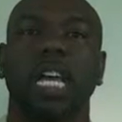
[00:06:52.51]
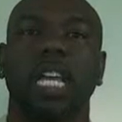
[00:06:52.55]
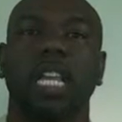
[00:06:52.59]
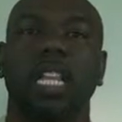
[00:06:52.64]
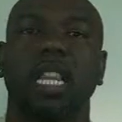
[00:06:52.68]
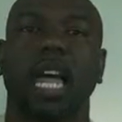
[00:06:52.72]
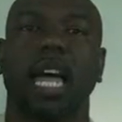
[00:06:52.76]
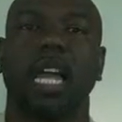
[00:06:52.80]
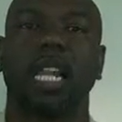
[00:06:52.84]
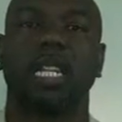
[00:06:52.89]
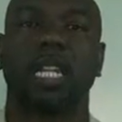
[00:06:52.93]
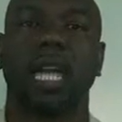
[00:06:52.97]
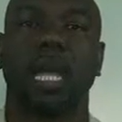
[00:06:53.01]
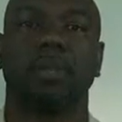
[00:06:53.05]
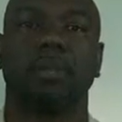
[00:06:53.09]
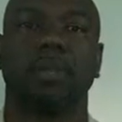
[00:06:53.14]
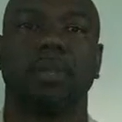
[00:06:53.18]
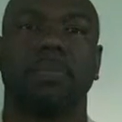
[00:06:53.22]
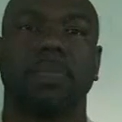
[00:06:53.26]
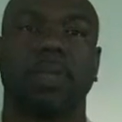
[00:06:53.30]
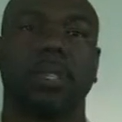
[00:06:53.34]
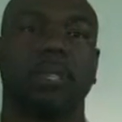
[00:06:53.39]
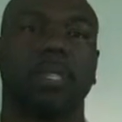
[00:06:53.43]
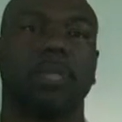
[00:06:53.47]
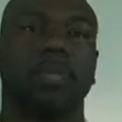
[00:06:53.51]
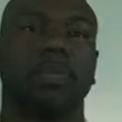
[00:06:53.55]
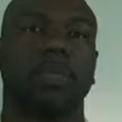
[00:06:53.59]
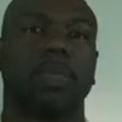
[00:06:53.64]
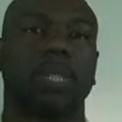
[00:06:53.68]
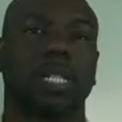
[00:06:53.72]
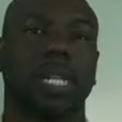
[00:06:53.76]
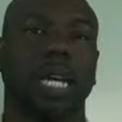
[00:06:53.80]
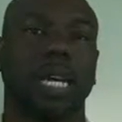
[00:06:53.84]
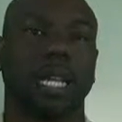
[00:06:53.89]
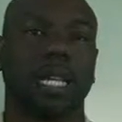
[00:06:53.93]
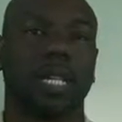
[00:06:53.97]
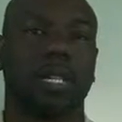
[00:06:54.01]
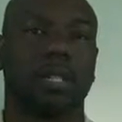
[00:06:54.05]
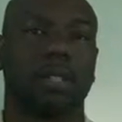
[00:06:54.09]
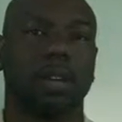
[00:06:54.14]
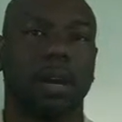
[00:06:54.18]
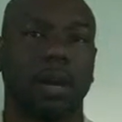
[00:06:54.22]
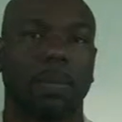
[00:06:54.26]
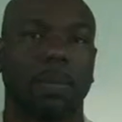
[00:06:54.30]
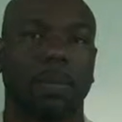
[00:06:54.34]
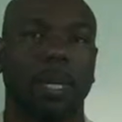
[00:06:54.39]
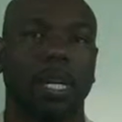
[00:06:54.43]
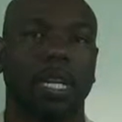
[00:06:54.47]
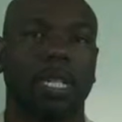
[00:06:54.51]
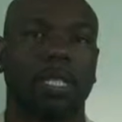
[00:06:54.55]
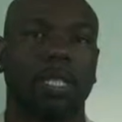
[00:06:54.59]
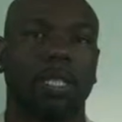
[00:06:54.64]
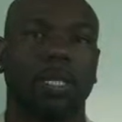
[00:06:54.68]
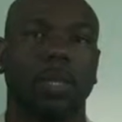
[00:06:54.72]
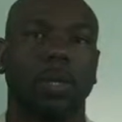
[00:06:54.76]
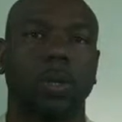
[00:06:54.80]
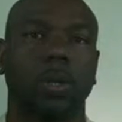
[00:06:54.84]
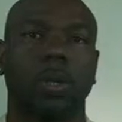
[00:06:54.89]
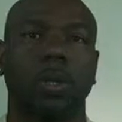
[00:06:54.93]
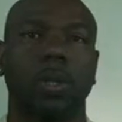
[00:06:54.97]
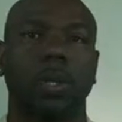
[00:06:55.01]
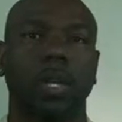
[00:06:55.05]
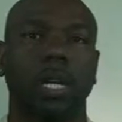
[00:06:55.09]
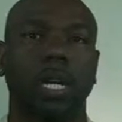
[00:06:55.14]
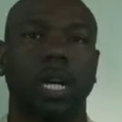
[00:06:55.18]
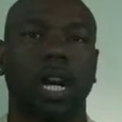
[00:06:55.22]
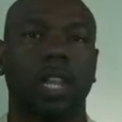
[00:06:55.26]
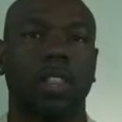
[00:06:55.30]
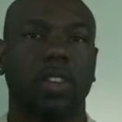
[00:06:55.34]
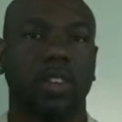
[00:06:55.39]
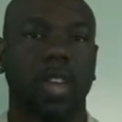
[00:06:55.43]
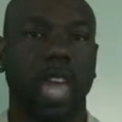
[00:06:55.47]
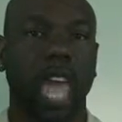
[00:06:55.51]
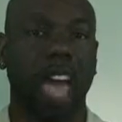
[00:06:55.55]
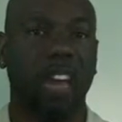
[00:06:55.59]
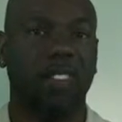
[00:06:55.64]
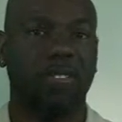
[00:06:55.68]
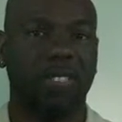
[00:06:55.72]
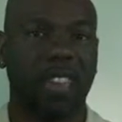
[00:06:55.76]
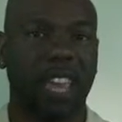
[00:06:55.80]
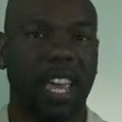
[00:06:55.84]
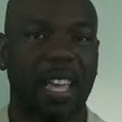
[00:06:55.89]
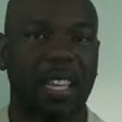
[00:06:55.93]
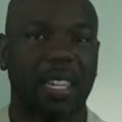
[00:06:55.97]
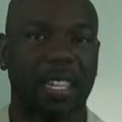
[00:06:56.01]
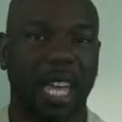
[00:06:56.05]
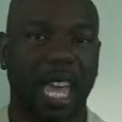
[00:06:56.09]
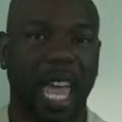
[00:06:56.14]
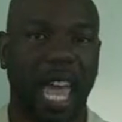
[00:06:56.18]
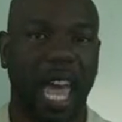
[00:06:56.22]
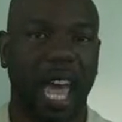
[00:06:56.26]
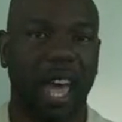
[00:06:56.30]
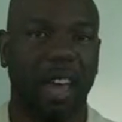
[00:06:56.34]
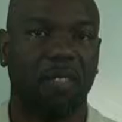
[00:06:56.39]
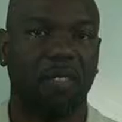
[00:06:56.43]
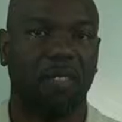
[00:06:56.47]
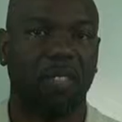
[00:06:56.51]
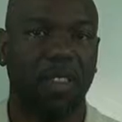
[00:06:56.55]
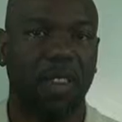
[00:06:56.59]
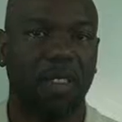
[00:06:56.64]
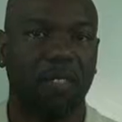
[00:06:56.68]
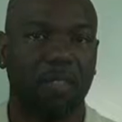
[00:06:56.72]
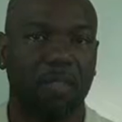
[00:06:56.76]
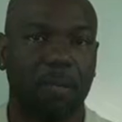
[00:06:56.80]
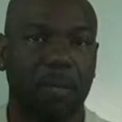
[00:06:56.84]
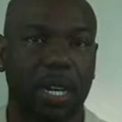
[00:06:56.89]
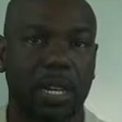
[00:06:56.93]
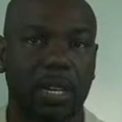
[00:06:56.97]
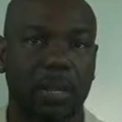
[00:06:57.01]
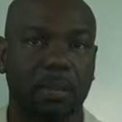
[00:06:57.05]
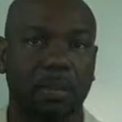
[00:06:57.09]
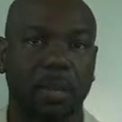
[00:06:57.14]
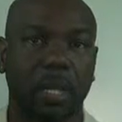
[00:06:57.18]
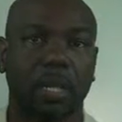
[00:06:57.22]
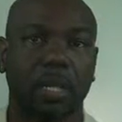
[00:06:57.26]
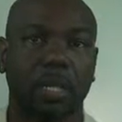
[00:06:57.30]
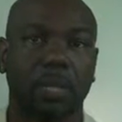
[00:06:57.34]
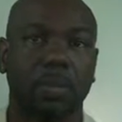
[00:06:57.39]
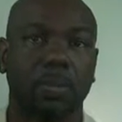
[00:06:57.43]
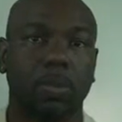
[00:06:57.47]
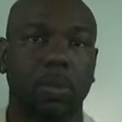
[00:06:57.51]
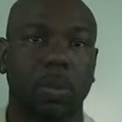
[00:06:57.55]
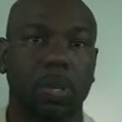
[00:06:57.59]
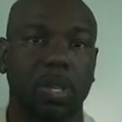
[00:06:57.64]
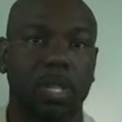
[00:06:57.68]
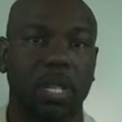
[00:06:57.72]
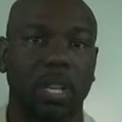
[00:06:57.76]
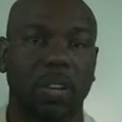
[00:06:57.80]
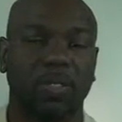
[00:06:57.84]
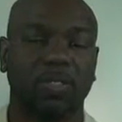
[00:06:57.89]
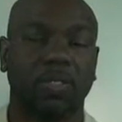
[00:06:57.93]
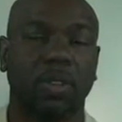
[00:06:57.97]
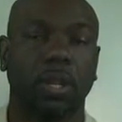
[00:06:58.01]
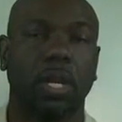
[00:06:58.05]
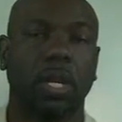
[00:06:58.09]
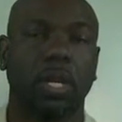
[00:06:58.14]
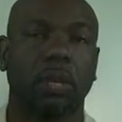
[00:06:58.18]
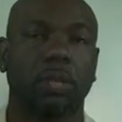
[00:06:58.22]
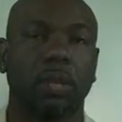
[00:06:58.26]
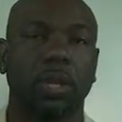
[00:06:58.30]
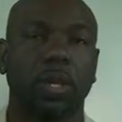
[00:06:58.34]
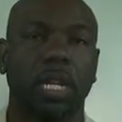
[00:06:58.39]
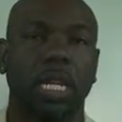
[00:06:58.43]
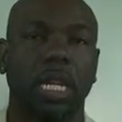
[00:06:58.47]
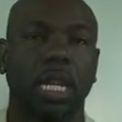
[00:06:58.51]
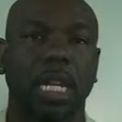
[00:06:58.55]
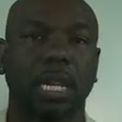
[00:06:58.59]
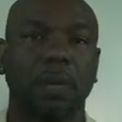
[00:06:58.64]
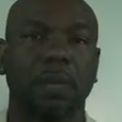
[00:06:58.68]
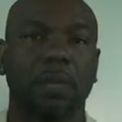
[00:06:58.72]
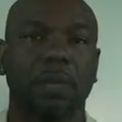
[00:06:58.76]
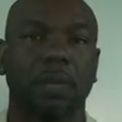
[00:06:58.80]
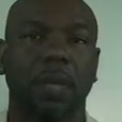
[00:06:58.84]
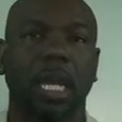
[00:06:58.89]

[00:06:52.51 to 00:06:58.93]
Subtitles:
A lot of times in bulletin boards, like in Starbucks or other cafes, they have information bulletin boards there for the community.